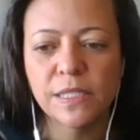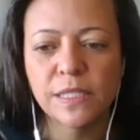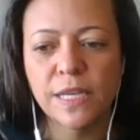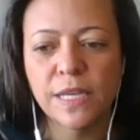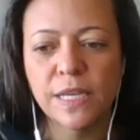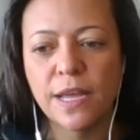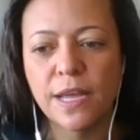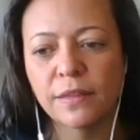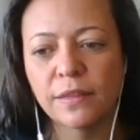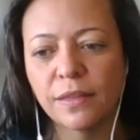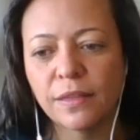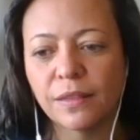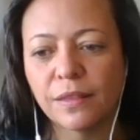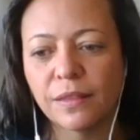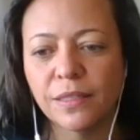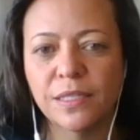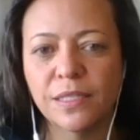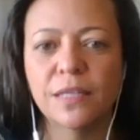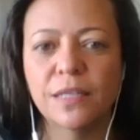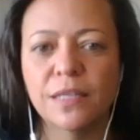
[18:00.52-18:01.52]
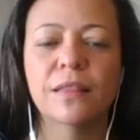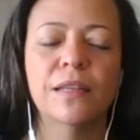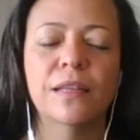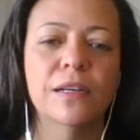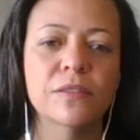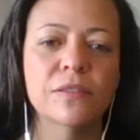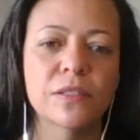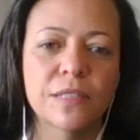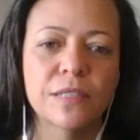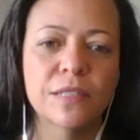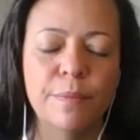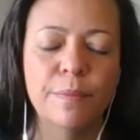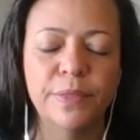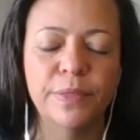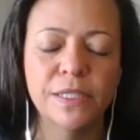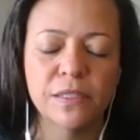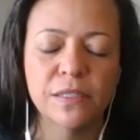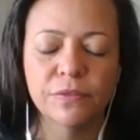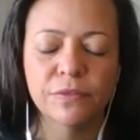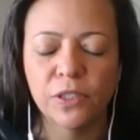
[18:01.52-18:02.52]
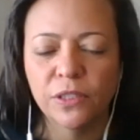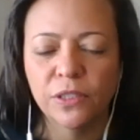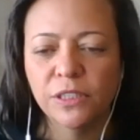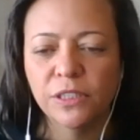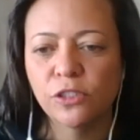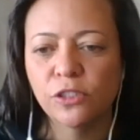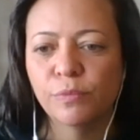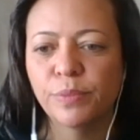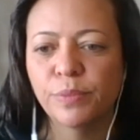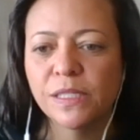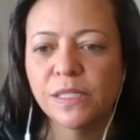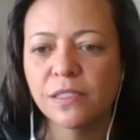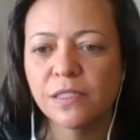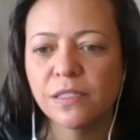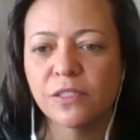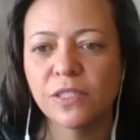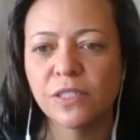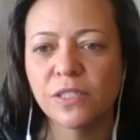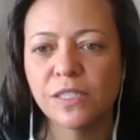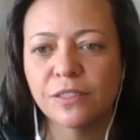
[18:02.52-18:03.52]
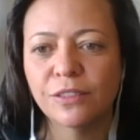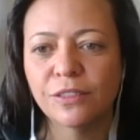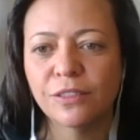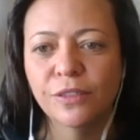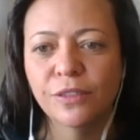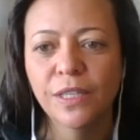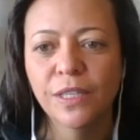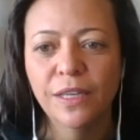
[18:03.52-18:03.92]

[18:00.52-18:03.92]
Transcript: saying that 30,000 companies have gone into business rescue,